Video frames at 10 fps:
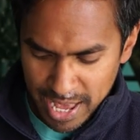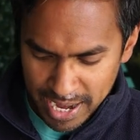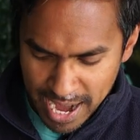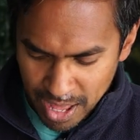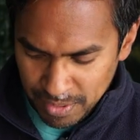
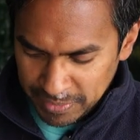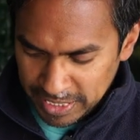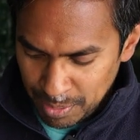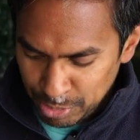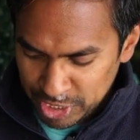Now,
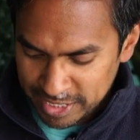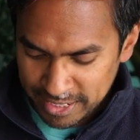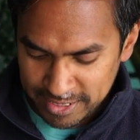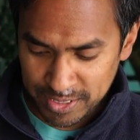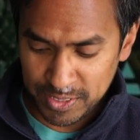the temperature
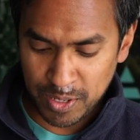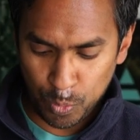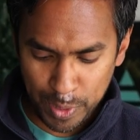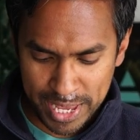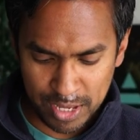sensors
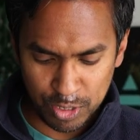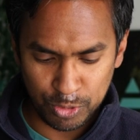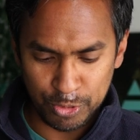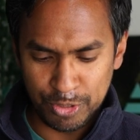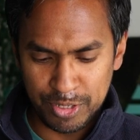that we
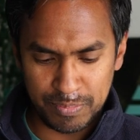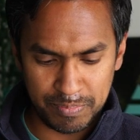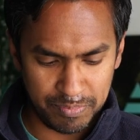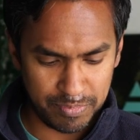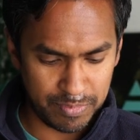include,
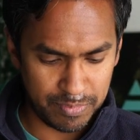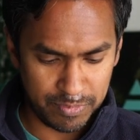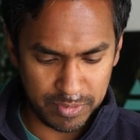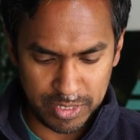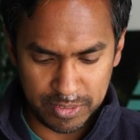
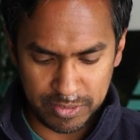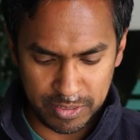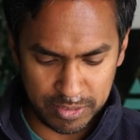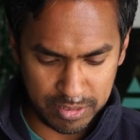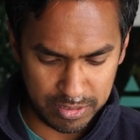let's
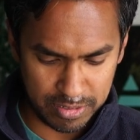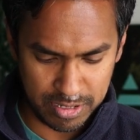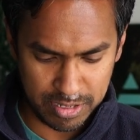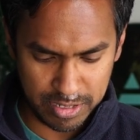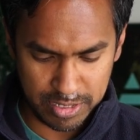just
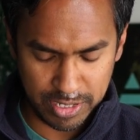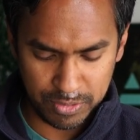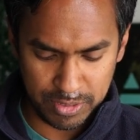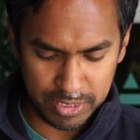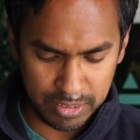
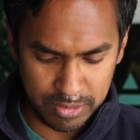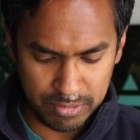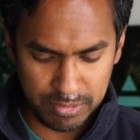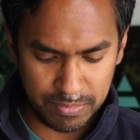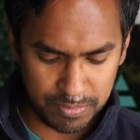untangle this a
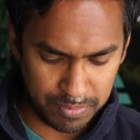little,